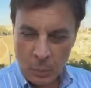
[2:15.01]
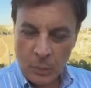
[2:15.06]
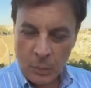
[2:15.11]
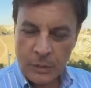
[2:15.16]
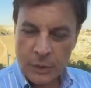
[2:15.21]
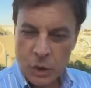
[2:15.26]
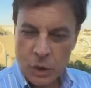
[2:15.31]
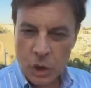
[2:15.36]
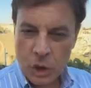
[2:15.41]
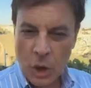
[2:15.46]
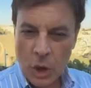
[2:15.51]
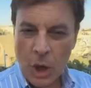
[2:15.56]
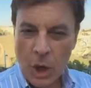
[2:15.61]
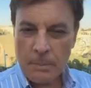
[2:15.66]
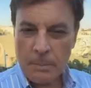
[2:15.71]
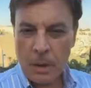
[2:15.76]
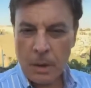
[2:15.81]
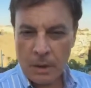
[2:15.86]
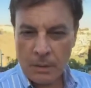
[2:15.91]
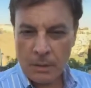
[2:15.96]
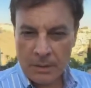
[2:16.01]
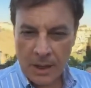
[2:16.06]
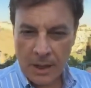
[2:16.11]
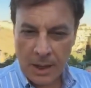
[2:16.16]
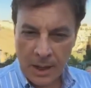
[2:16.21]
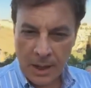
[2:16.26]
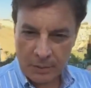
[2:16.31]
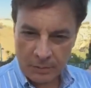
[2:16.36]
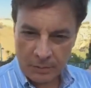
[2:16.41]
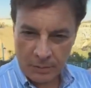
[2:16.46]
with the jawbone of an
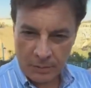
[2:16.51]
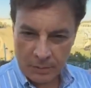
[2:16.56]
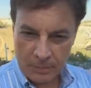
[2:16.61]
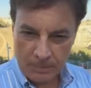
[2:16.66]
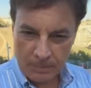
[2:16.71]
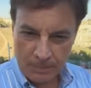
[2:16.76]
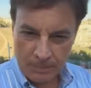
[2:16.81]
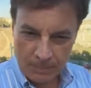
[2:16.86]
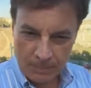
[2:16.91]
ass.